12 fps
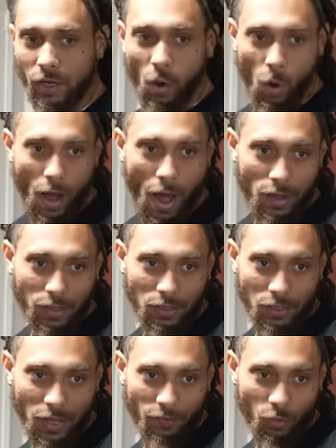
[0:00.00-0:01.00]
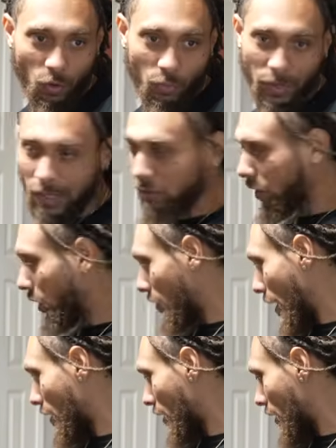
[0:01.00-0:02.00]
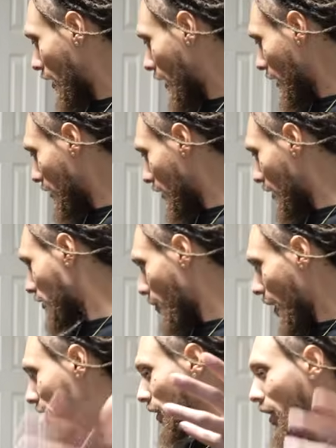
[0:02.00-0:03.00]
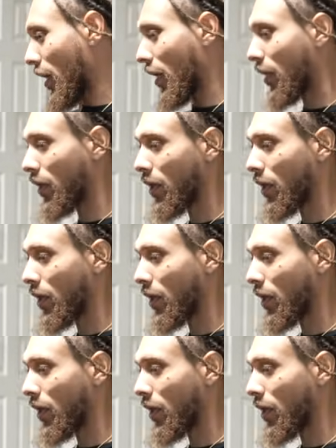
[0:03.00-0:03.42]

and go out in the living room and I turn around look in the kitchen, it's a mess again.